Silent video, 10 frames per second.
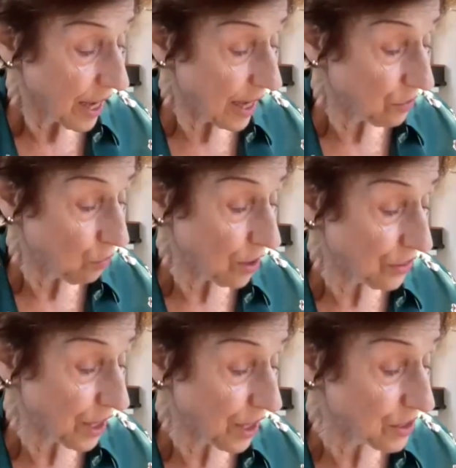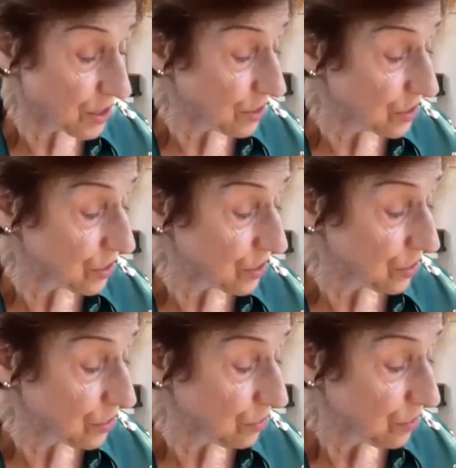And what they did to
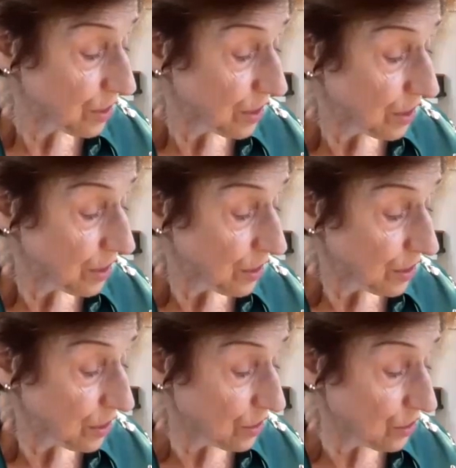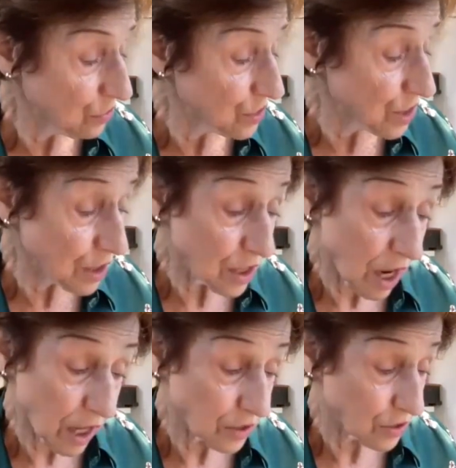you, you did
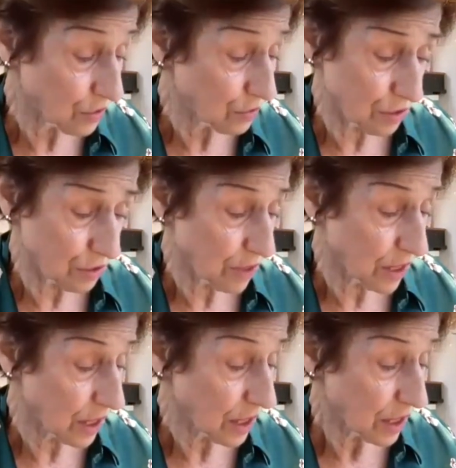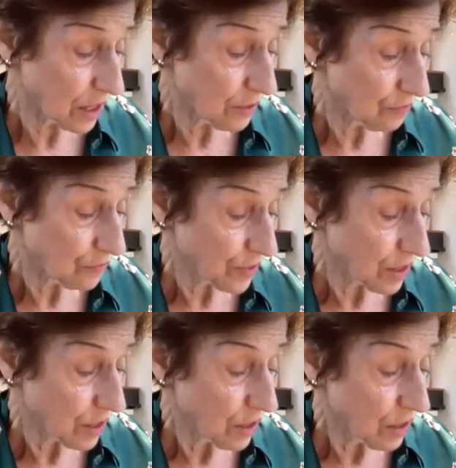not do to me.
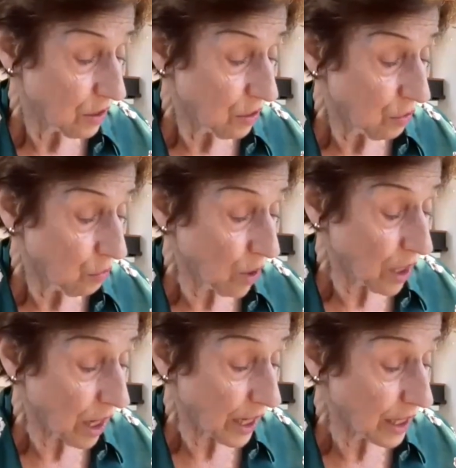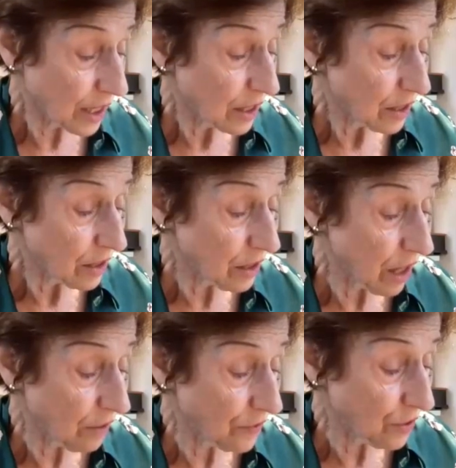When I
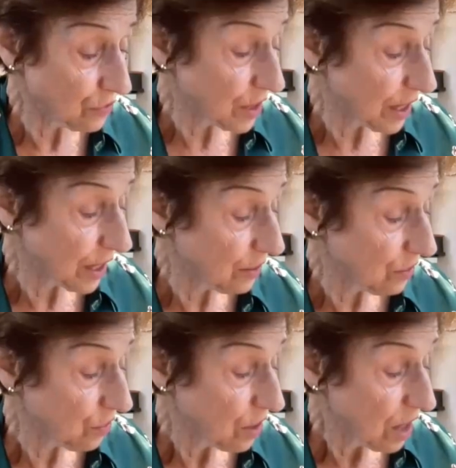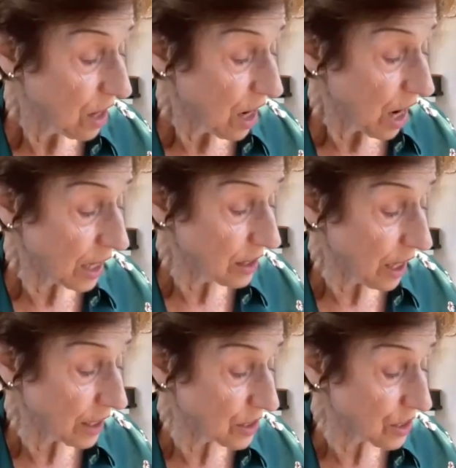love you now, I
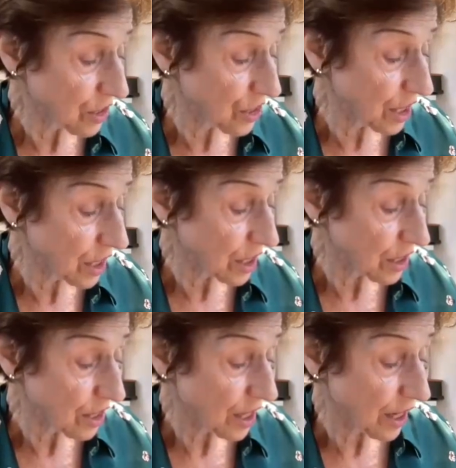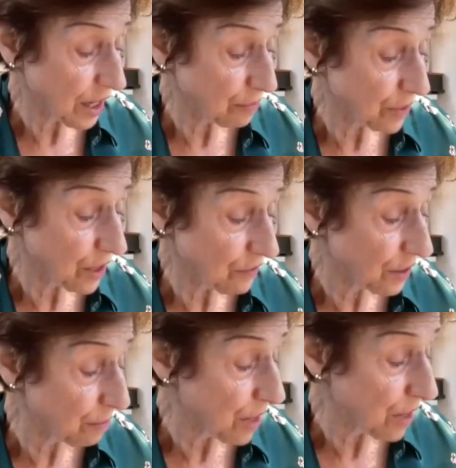like to think that I am
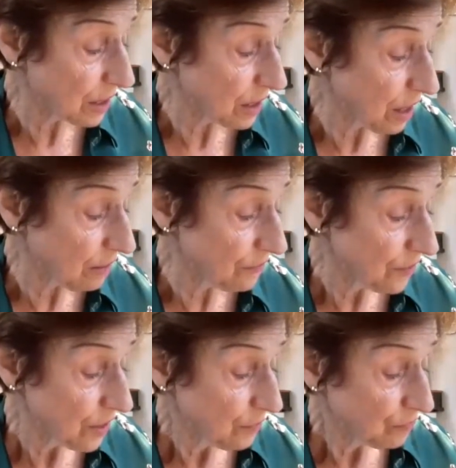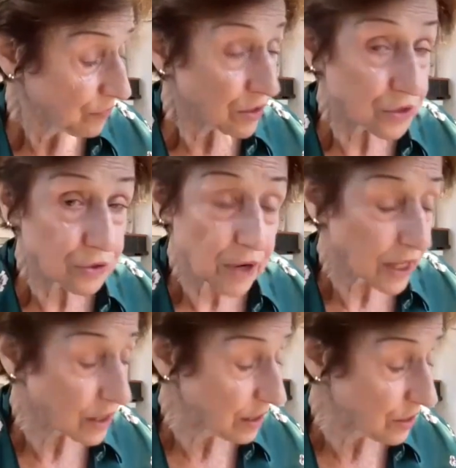giving my love
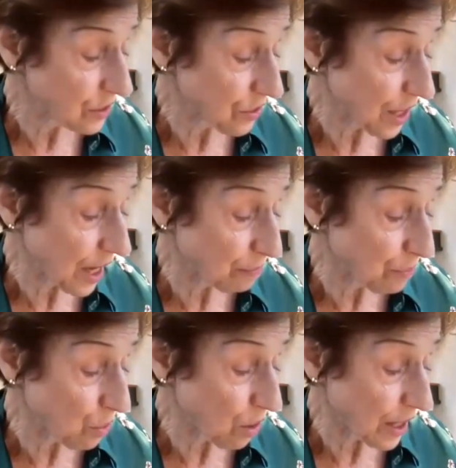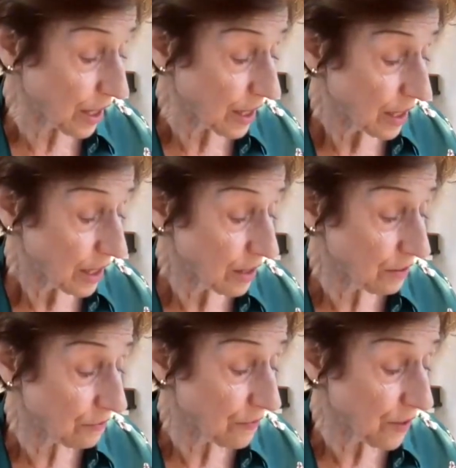directly to that boy in
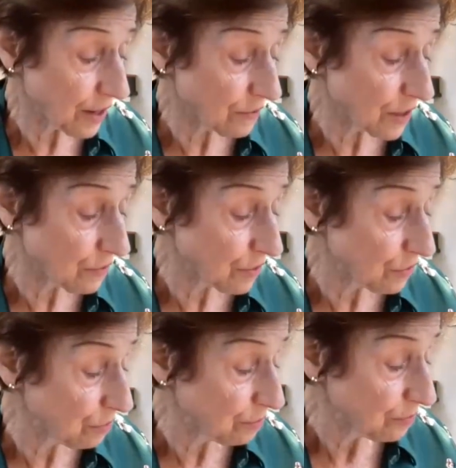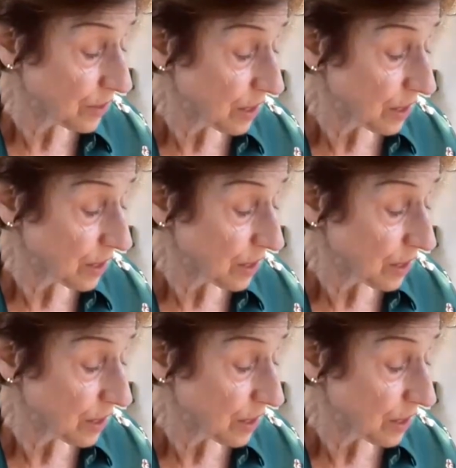the fiery room,